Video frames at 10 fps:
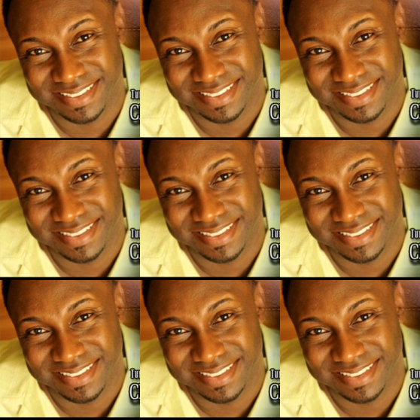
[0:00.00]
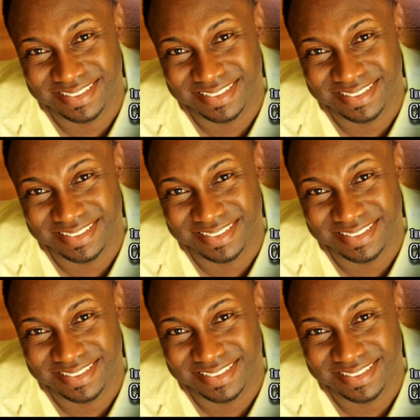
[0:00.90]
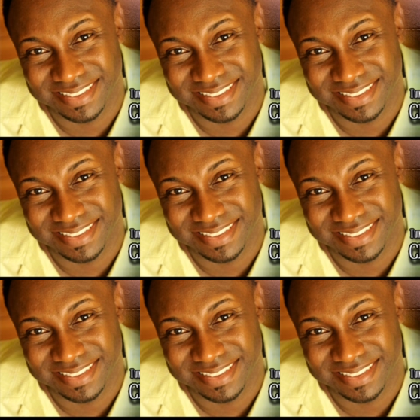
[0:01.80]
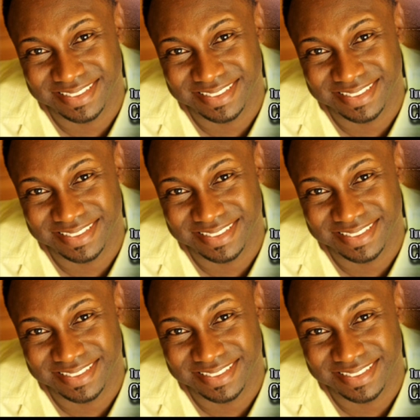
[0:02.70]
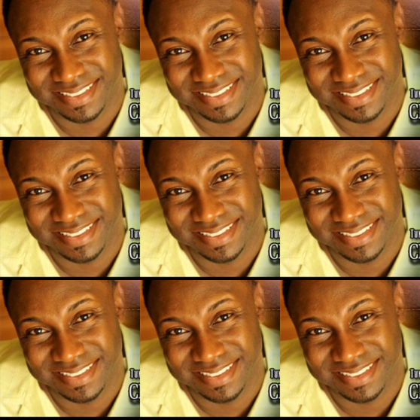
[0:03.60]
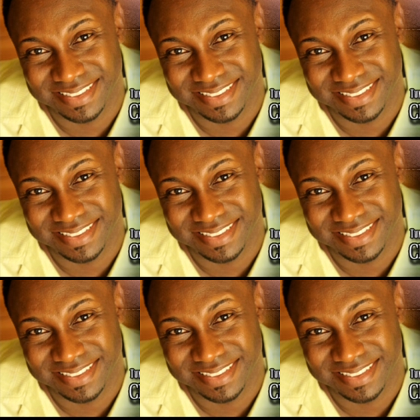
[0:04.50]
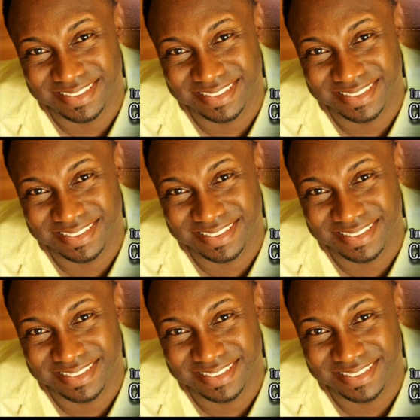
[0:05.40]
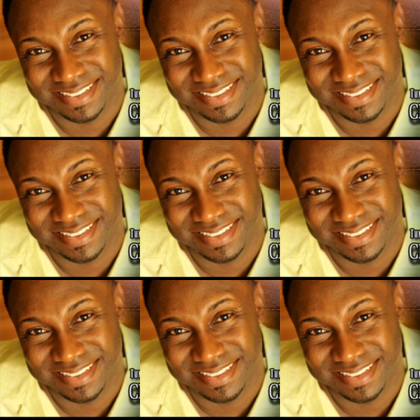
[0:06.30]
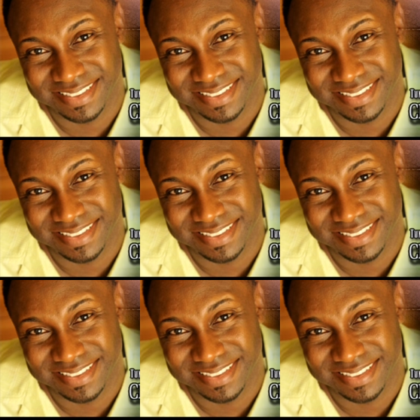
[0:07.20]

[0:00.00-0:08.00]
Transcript: (no lip movement)